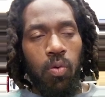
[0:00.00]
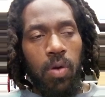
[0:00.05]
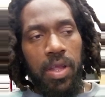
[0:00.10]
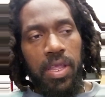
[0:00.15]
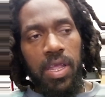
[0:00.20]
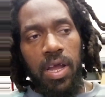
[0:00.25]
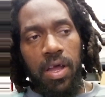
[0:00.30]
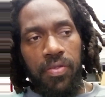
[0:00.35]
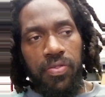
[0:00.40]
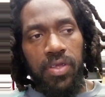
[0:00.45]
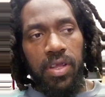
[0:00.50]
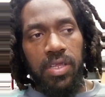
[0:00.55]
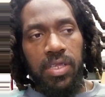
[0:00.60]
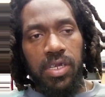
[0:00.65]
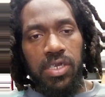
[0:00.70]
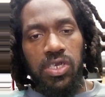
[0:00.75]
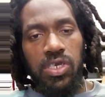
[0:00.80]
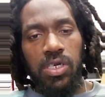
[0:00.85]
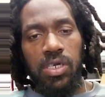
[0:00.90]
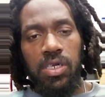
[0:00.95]
Why y'all think
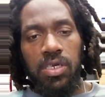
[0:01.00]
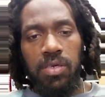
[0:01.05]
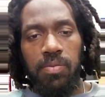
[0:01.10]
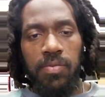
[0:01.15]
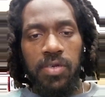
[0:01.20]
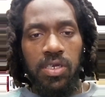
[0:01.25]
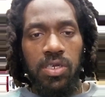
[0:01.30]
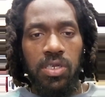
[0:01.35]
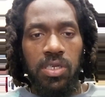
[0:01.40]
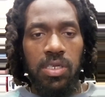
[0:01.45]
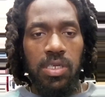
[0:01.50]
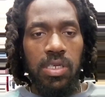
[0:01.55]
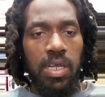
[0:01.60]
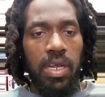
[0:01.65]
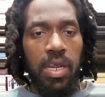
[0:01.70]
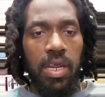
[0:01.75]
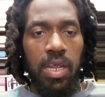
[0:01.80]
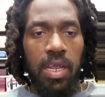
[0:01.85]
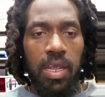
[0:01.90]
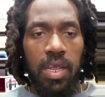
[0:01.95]
their judgment is
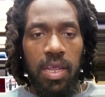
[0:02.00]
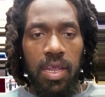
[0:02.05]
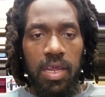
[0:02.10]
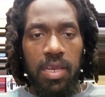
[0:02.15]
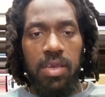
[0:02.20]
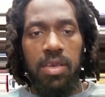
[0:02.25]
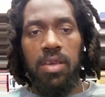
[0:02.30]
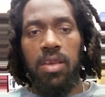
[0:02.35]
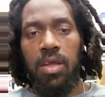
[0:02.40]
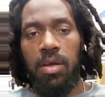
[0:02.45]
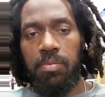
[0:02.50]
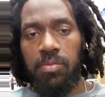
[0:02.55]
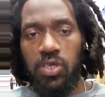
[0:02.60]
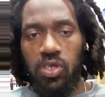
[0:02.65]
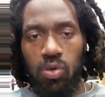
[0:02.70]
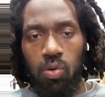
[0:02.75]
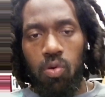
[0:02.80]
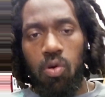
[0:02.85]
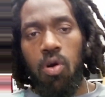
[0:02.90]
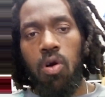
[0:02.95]
hitting them
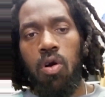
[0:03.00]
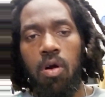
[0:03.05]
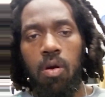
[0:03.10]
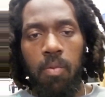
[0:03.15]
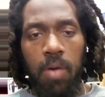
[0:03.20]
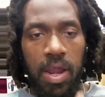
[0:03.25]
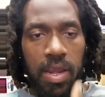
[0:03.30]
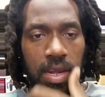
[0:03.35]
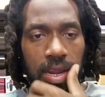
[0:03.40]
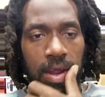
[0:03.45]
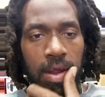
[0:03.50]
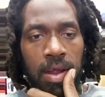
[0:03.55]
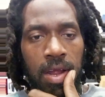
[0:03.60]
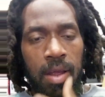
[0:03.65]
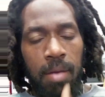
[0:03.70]
so hard right now?